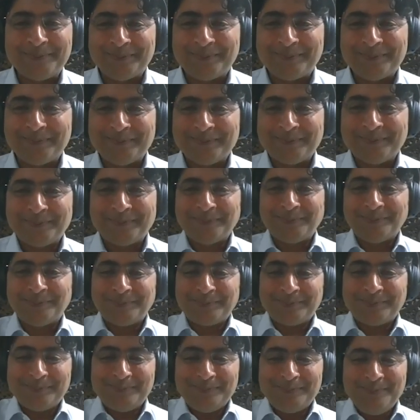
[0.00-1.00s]

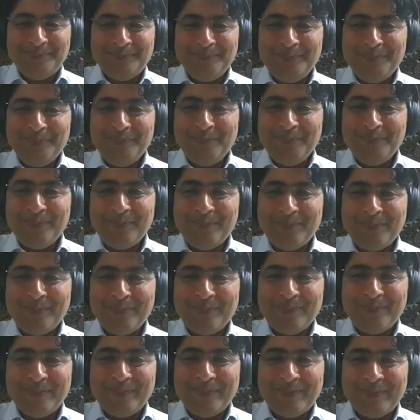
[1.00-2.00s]

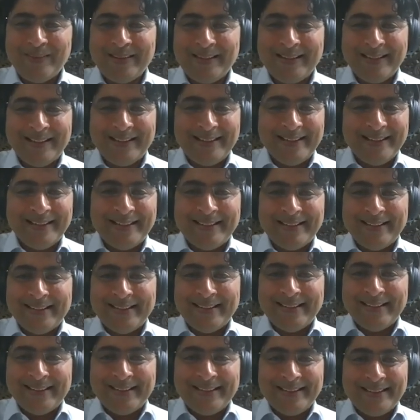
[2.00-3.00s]

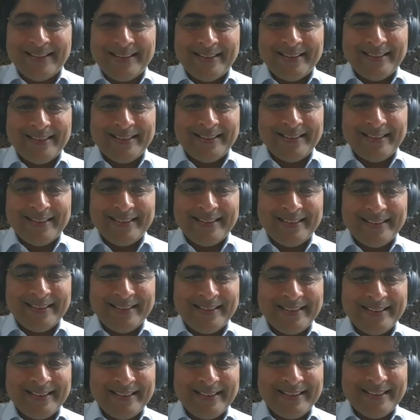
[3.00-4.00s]

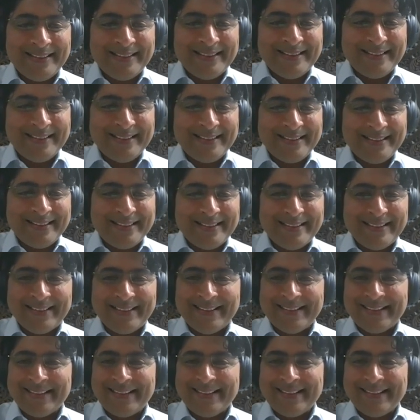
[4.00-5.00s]

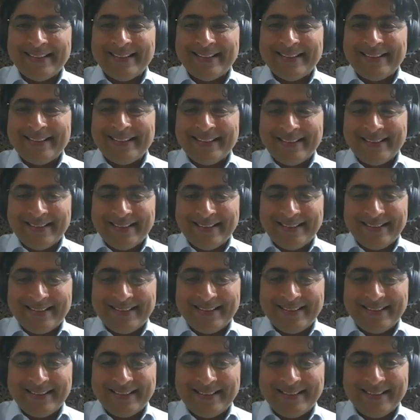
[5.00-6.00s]

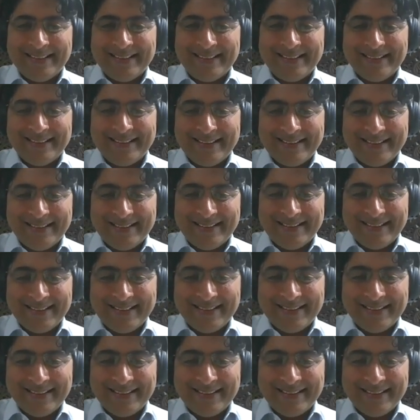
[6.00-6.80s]
(not speaking)